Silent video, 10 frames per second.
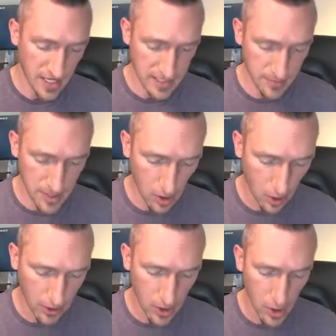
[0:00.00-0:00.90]
to be
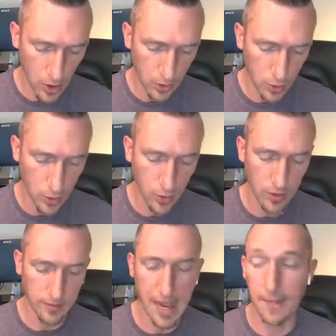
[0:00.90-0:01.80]
on Google
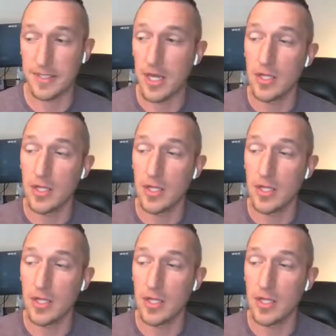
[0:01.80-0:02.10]
Maps.